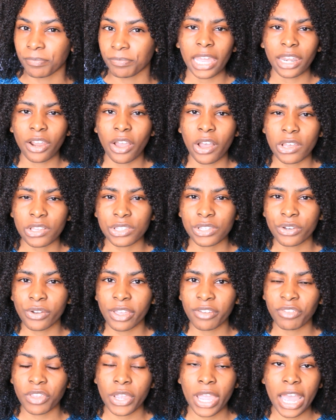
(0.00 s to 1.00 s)
And also,
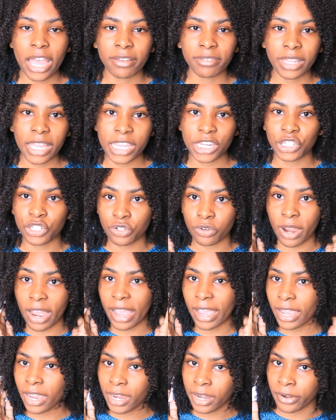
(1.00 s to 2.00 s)
if you have like
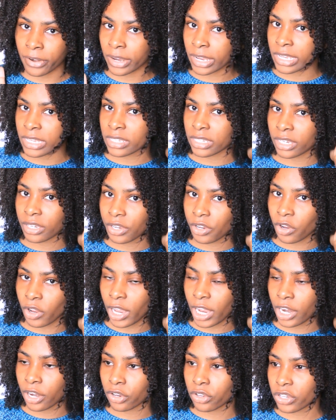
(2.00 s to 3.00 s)
dry areas in your
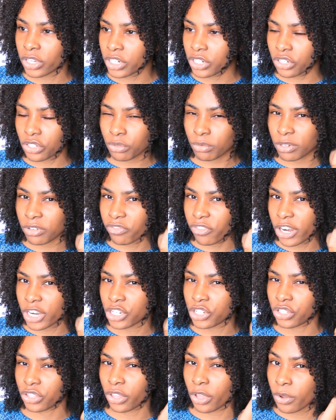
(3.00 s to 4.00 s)
hair, you can just
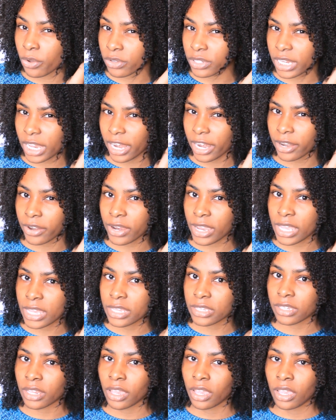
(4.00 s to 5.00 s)
refresh those
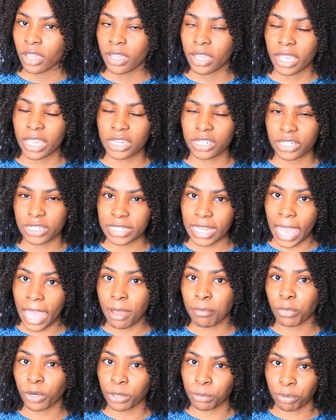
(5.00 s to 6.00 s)
areas and just
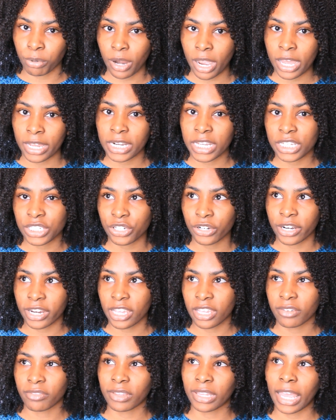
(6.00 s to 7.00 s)
add more product, or
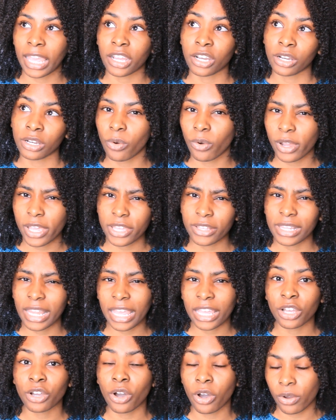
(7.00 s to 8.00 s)
even like oil,
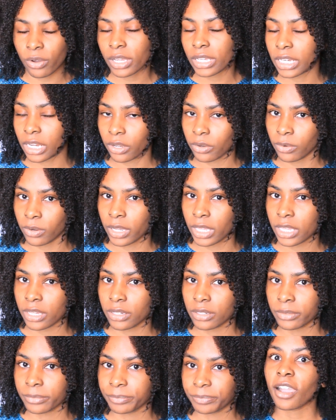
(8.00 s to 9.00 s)
like coconut
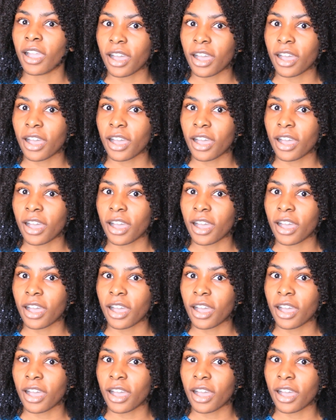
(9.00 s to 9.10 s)
oil.